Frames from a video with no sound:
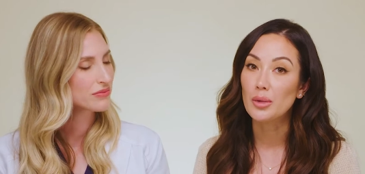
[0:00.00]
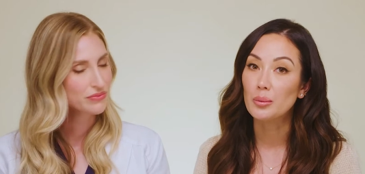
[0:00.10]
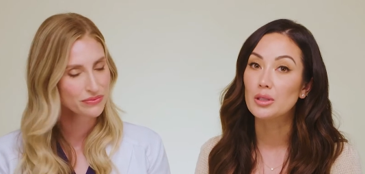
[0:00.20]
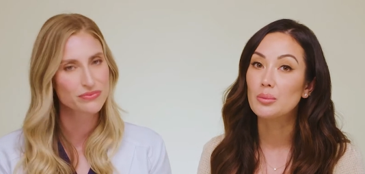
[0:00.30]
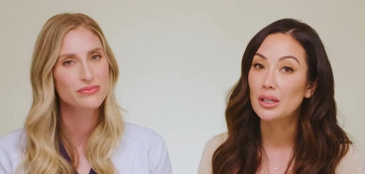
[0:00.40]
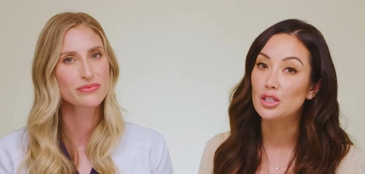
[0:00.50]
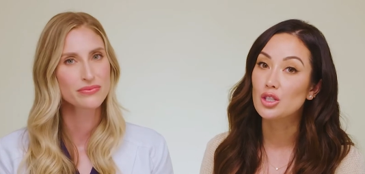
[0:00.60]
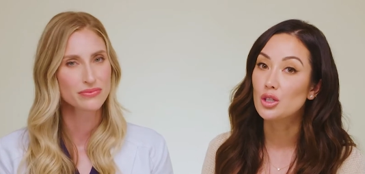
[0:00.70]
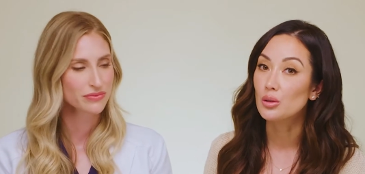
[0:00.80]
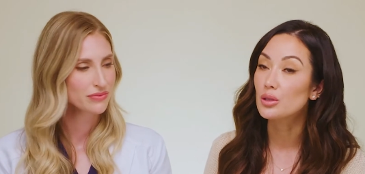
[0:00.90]
Speaker 1: be able to pick
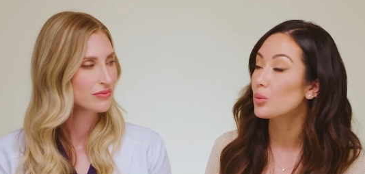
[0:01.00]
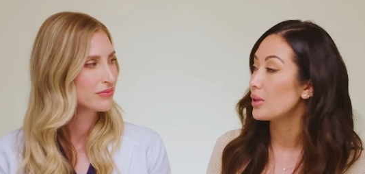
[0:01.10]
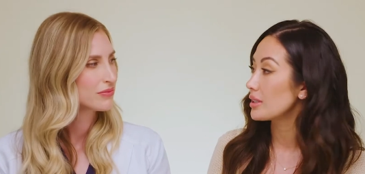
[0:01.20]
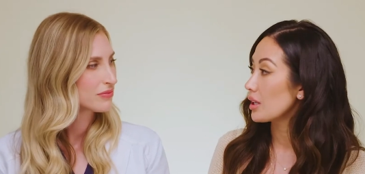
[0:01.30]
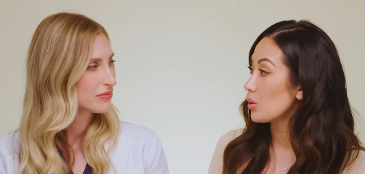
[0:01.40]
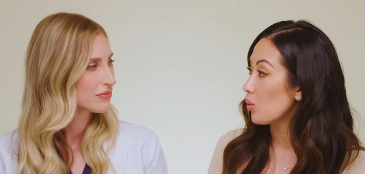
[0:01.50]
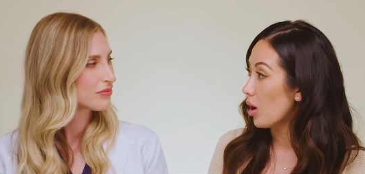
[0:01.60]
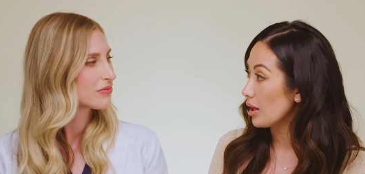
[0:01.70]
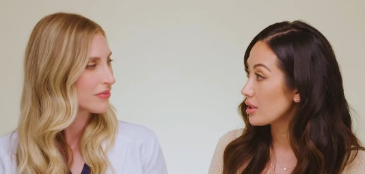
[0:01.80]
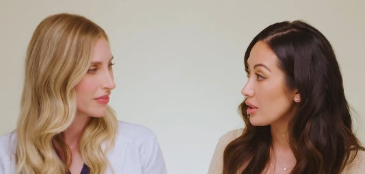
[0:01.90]
and choose the ones that you
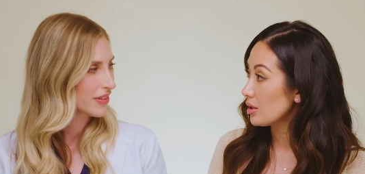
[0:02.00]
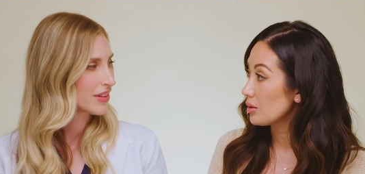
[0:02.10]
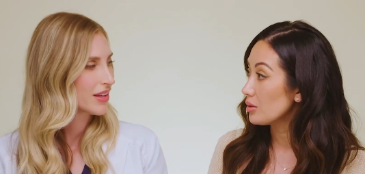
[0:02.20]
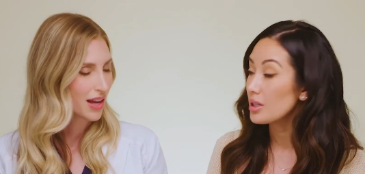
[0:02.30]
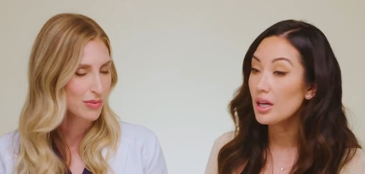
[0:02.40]
want to use.